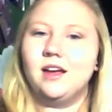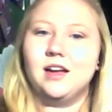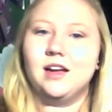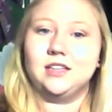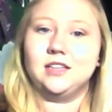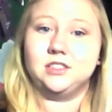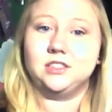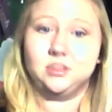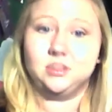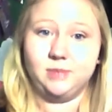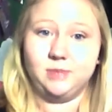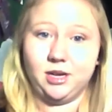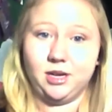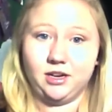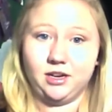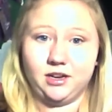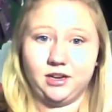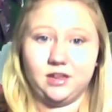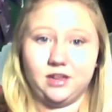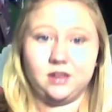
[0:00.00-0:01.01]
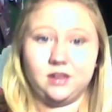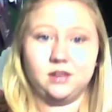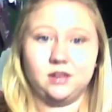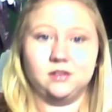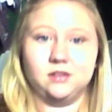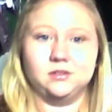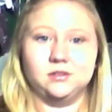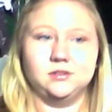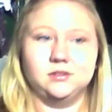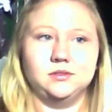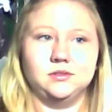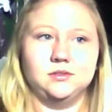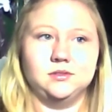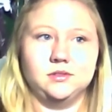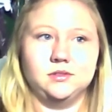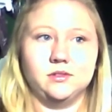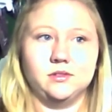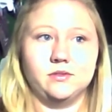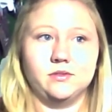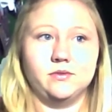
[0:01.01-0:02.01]
I actually made a
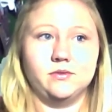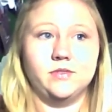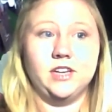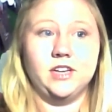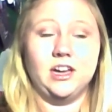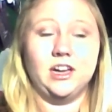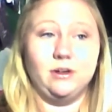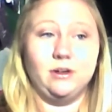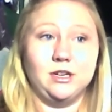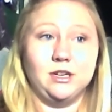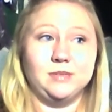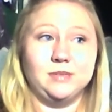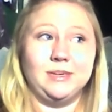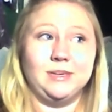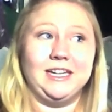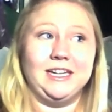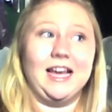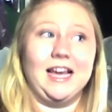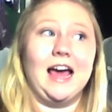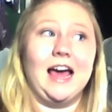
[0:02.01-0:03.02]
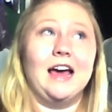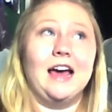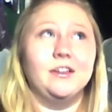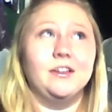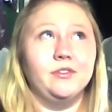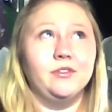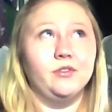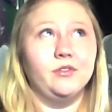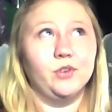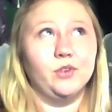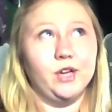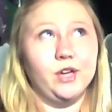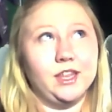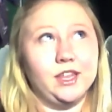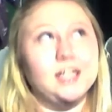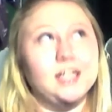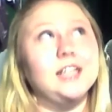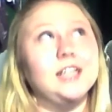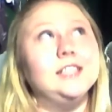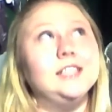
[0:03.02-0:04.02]
video explaining
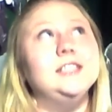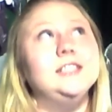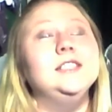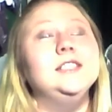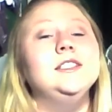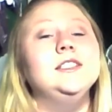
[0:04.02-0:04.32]
everything